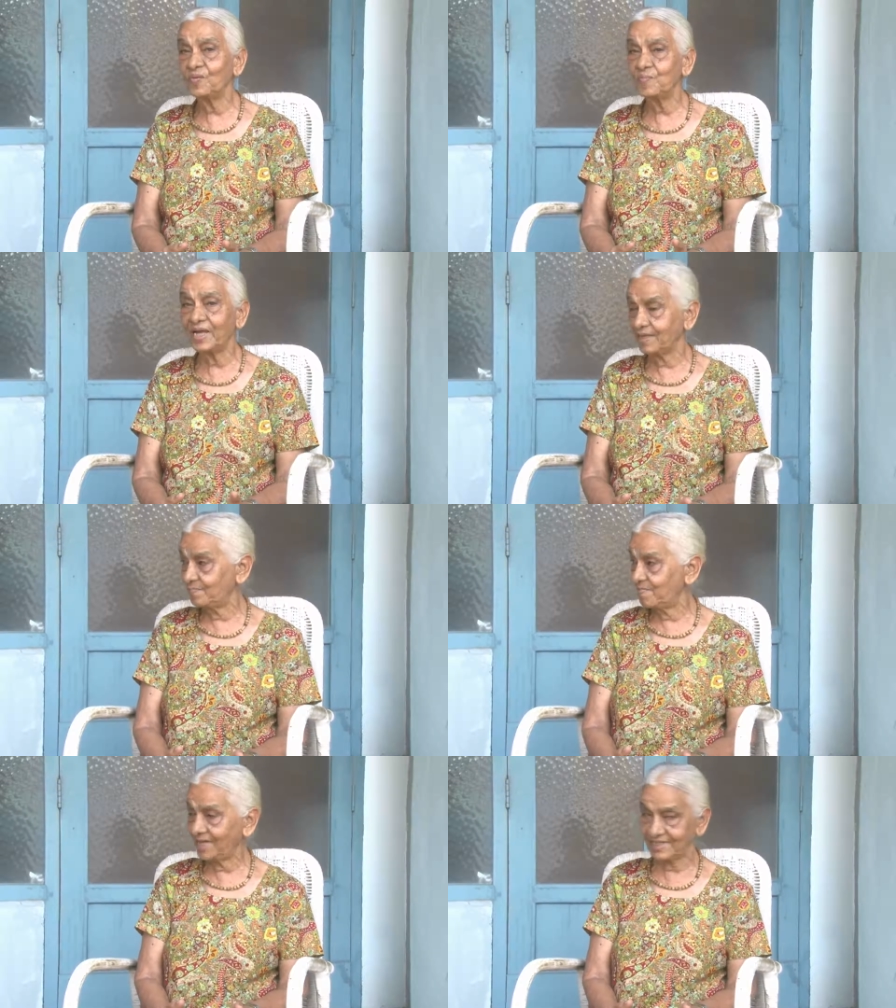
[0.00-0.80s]

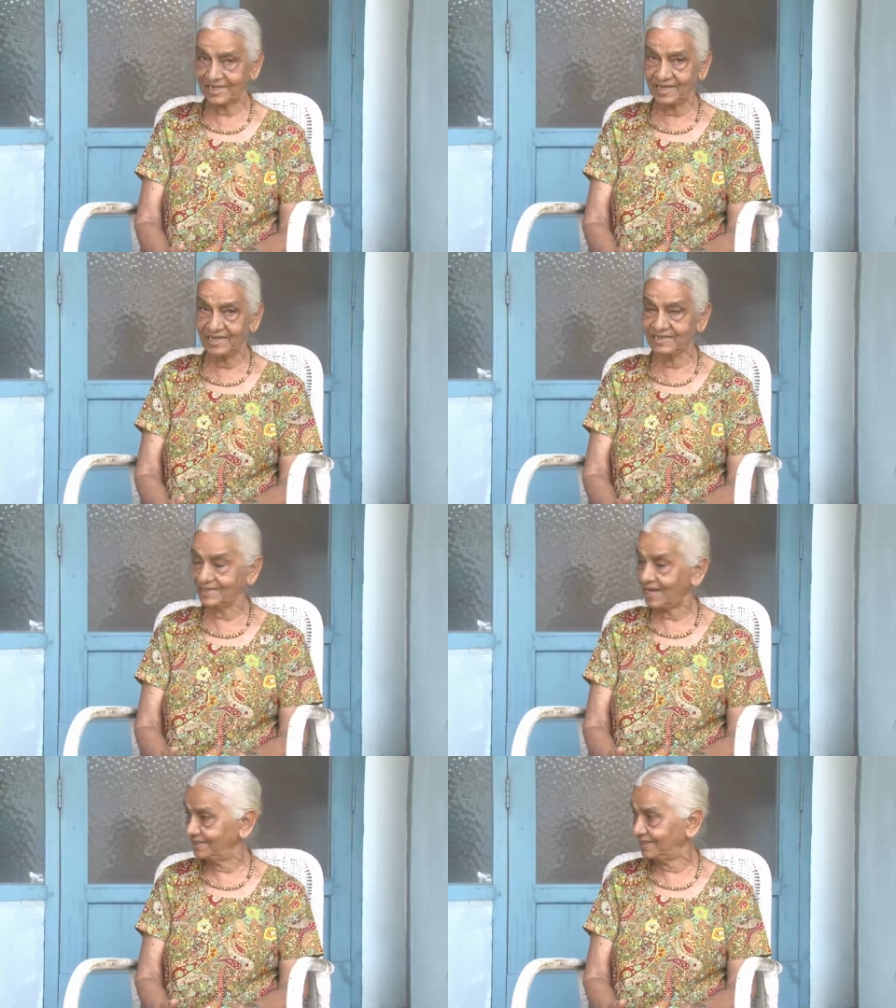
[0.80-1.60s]
maths and
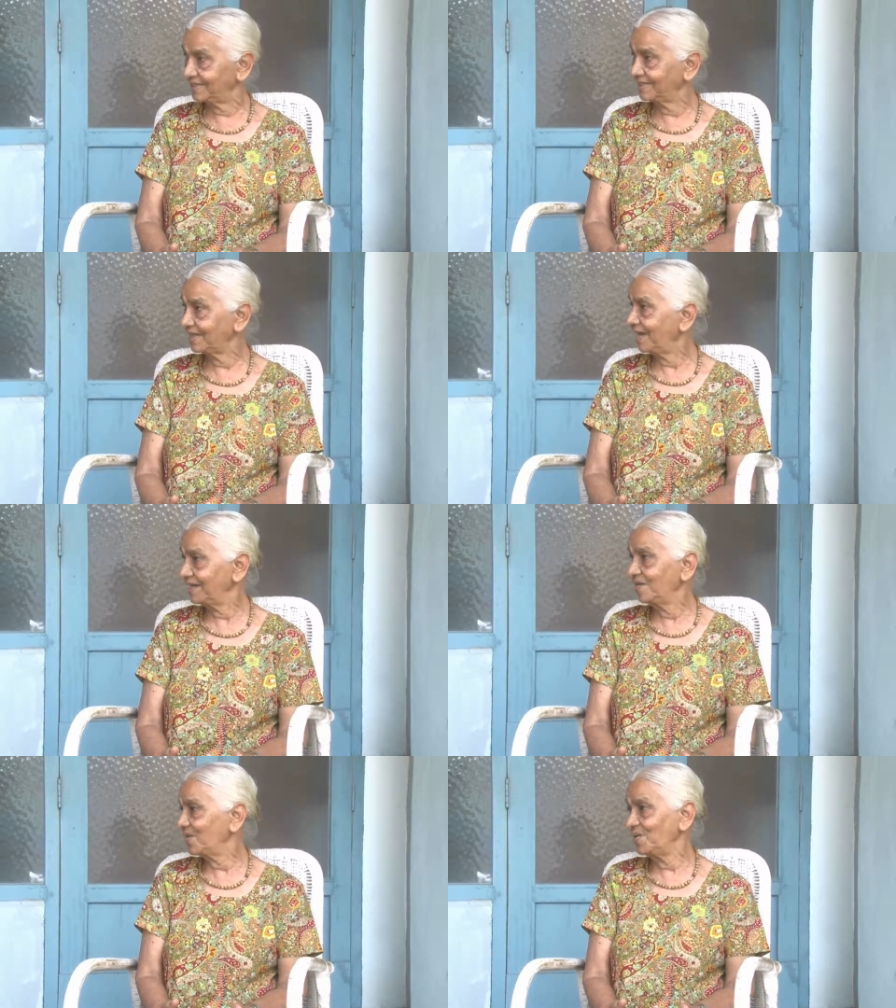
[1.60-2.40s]
sciences. I
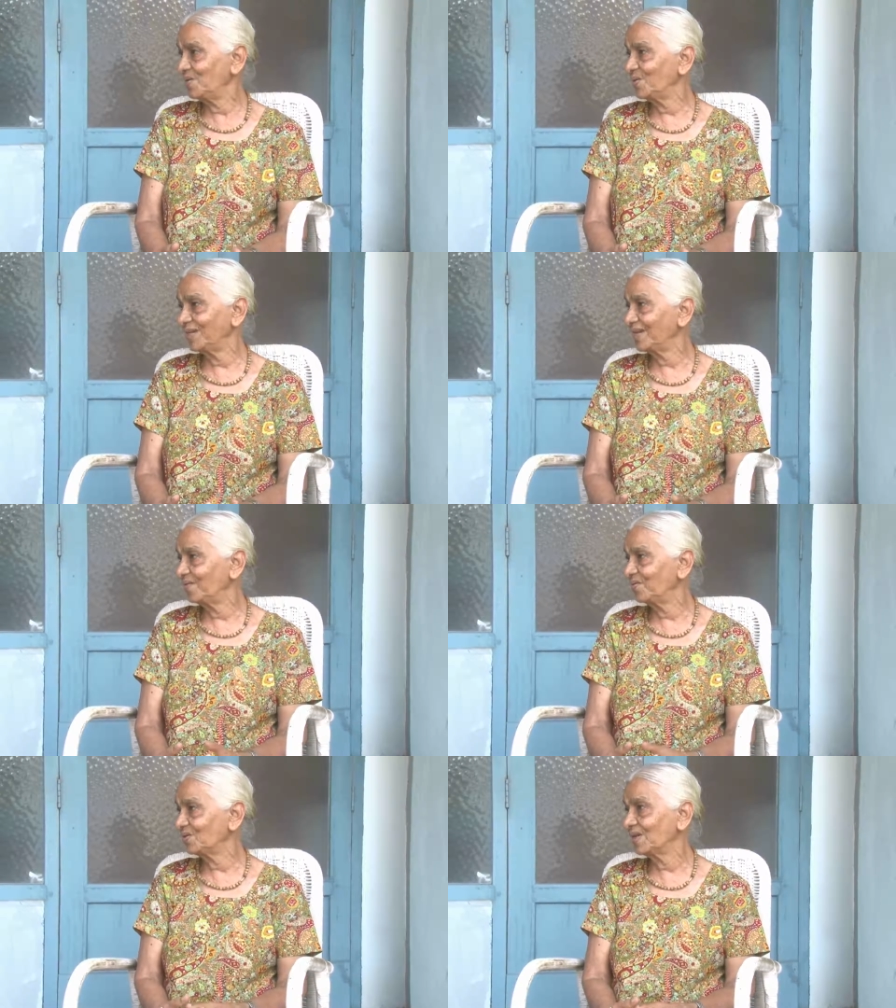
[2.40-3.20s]
never knew that I
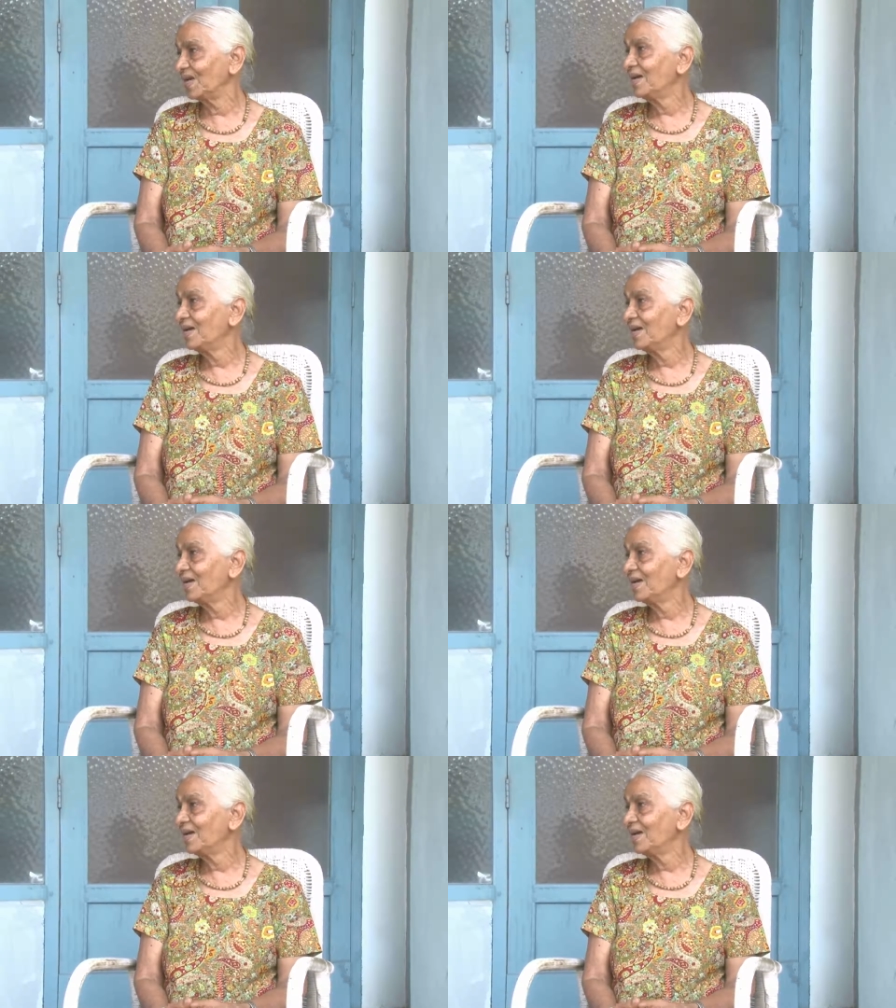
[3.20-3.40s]
was.